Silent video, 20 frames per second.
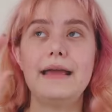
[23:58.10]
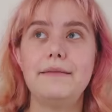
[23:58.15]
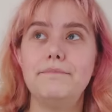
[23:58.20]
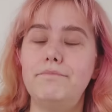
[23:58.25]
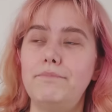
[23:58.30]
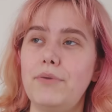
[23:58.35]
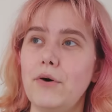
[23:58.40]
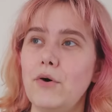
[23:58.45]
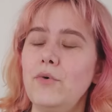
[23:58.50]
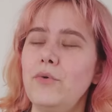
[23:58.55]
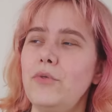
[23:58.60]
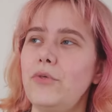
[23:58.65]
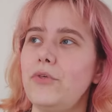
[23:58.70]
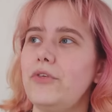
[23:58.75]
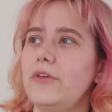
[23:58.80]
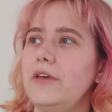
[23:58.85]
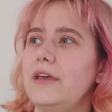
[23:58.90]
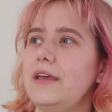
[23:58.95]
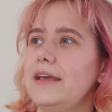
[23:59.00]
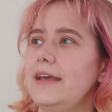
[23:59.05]
I, I
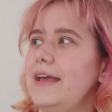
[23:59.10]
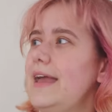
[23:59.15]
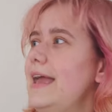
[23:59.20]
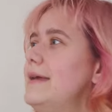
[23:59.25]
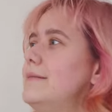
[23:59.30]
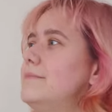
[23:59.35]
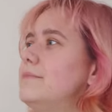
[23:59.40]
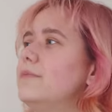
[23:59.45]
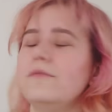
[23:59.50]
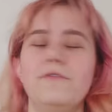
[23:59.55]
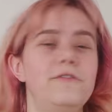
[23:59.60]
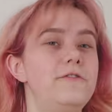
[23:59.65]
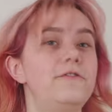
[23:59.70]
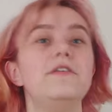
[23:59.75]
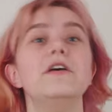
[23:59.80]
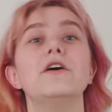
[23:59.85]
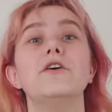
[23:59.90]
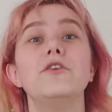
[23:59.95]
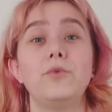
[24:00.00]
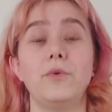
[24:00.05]
both am
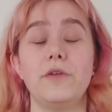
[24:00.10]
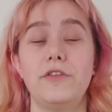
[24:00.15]
filled